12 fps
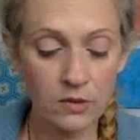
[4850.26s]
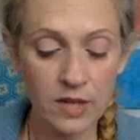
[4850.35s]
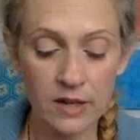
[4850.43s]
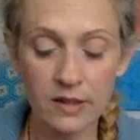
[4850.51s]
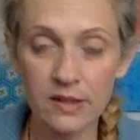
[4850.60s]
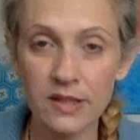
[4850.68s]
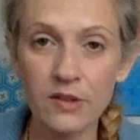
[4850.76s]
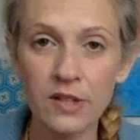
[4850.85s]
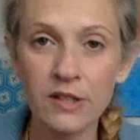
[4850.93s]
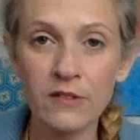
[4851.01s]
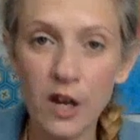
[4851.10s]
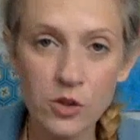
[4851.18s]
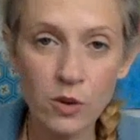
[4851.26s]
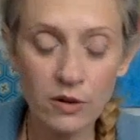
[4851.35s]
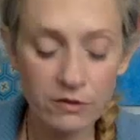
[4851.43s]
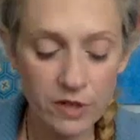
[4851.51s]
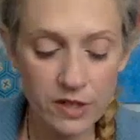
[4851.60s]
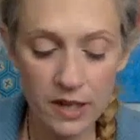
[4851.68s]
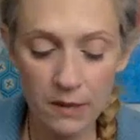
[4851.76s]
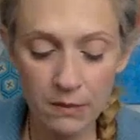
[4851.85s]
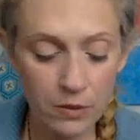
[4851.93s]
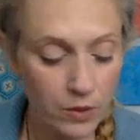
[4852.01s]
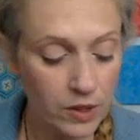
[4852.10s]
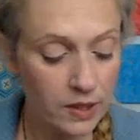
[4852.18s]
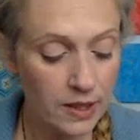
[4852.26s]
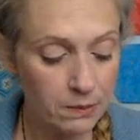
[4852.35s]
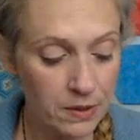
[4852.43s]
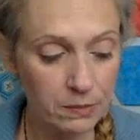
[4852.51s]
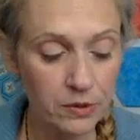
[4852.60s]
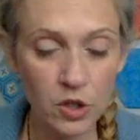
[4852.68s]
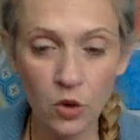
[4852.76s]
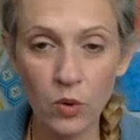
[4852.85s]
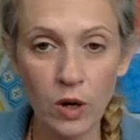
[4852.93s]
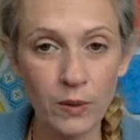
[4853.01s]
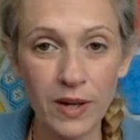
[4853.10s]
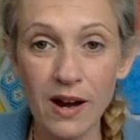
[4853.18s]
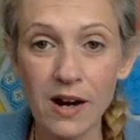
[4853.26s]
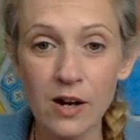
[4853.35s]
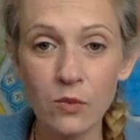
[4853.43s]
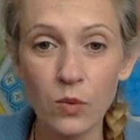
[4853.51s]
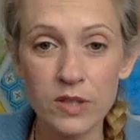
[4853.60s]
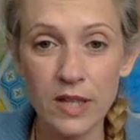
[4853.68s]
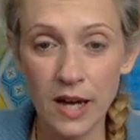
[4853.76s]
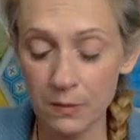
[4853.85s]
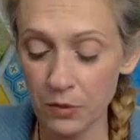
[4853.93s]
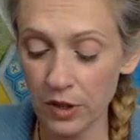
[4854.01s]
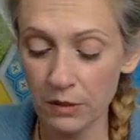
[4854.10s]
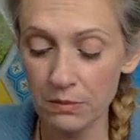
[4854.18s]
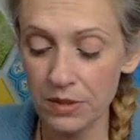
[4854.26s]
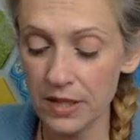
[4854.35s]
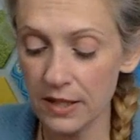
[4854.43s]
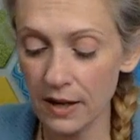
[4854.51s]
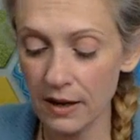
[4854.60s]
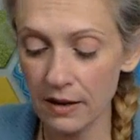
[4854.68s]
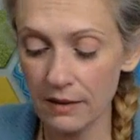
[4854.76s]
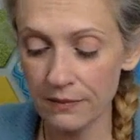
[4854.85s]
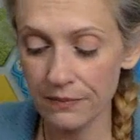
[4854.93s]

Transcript: in the south end of Oshawa, for example, we're going to let people know where we are, what time we're going to be there.